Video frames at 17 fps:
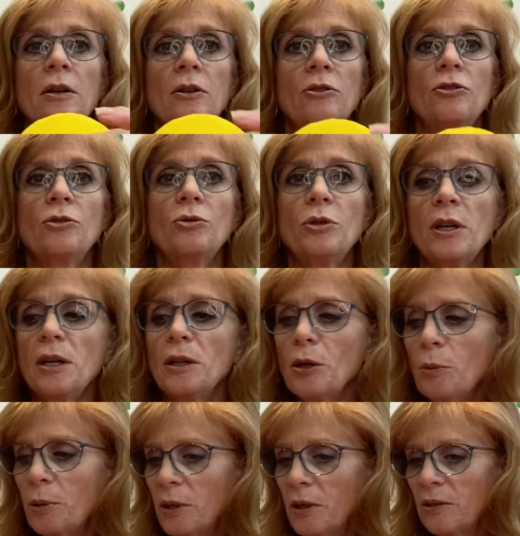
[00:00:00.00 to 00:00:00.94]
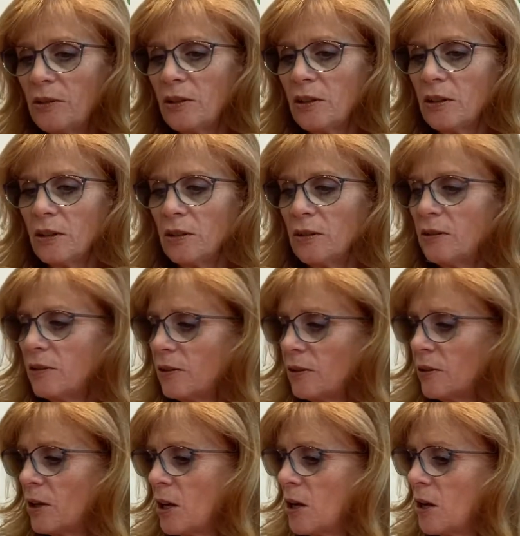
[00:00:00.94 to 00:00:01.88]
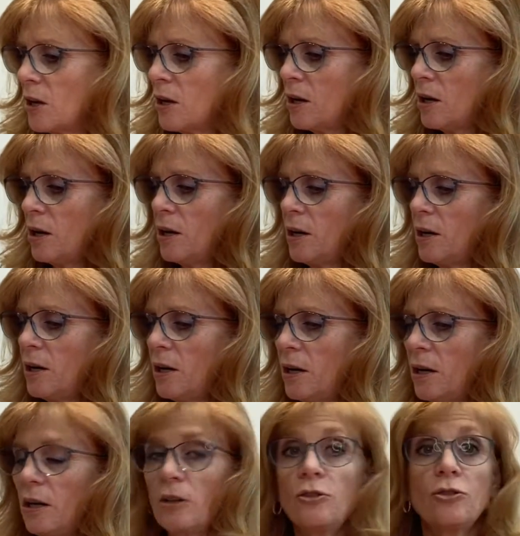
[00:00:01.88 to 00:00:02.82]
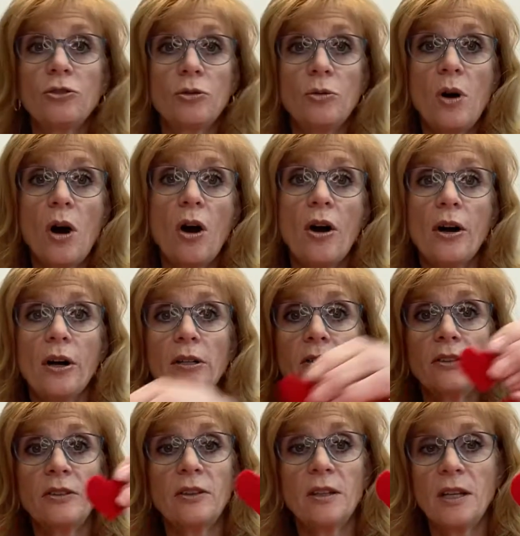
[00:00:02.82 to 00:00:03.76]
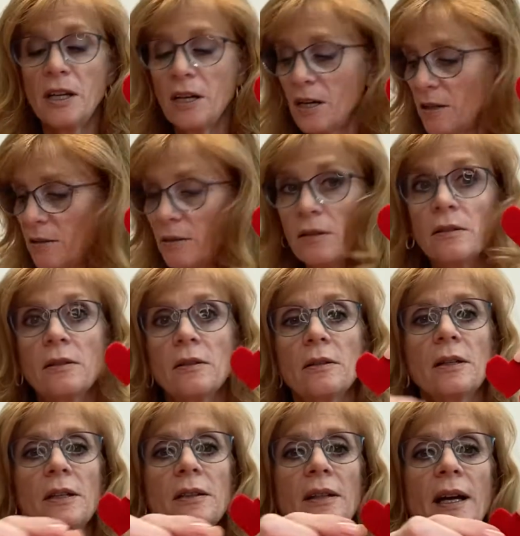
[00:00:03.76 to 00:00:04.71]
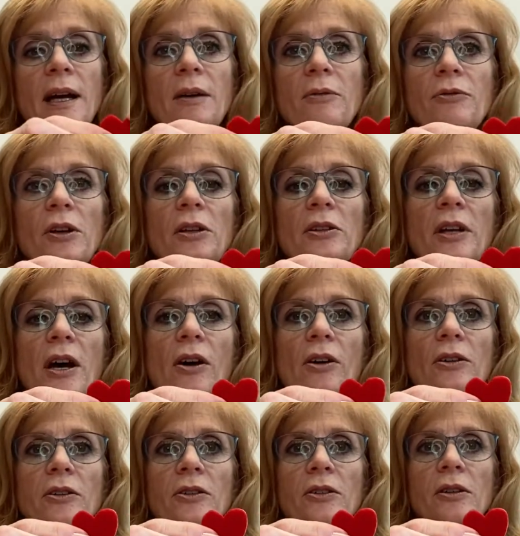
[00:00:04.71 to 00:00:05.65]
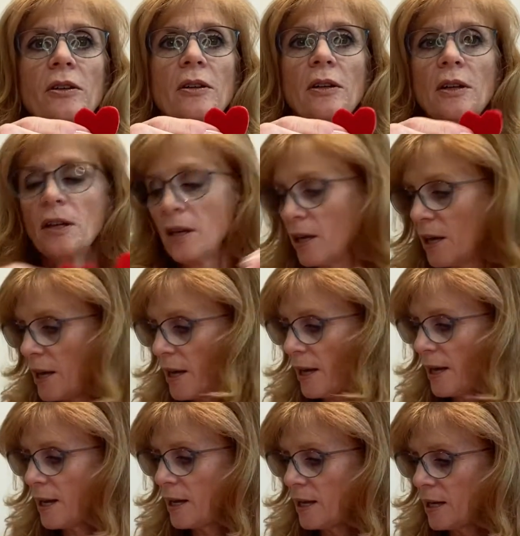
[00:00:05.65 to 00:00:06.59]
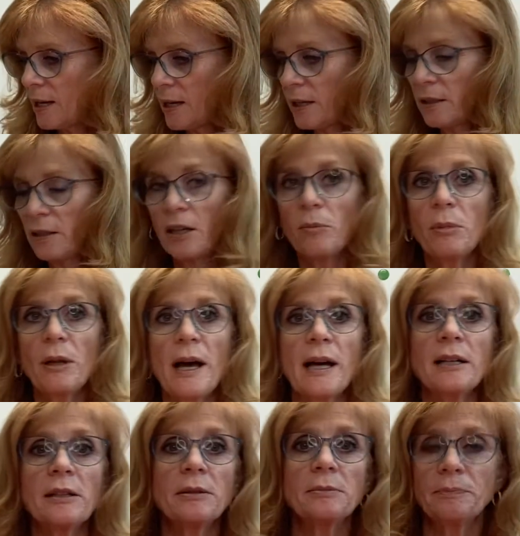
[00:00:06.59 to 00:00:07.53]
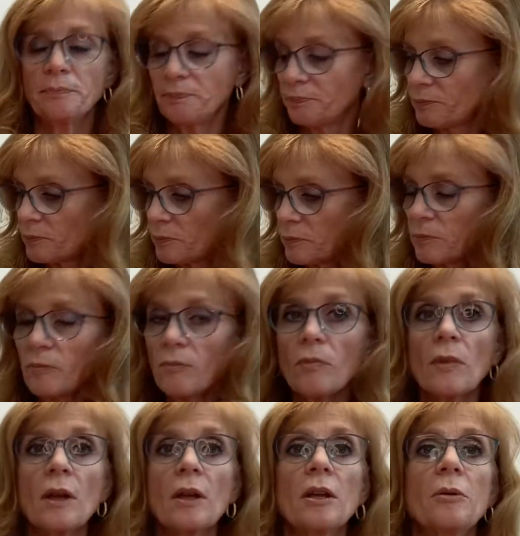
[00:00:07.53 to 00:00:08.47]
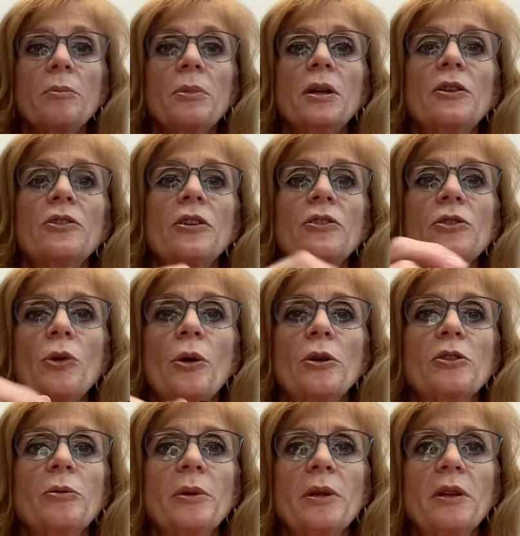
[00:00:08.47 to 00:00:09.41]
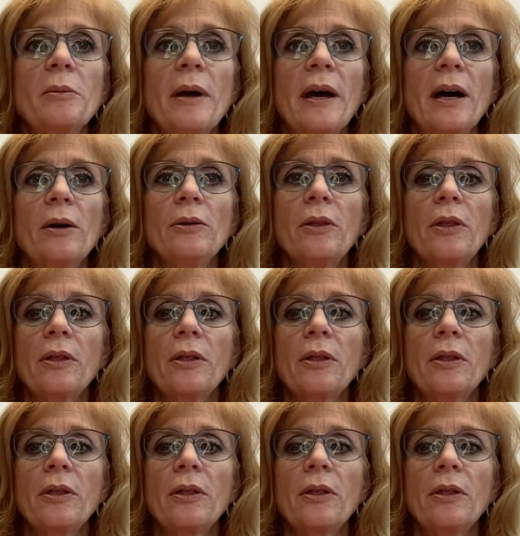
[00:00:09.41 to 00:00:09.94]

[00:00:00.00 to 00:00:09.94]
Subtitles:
2 yellow pieces, 2 hearts in there, like that, felt hearts, and a black piece that's going to be the mouth.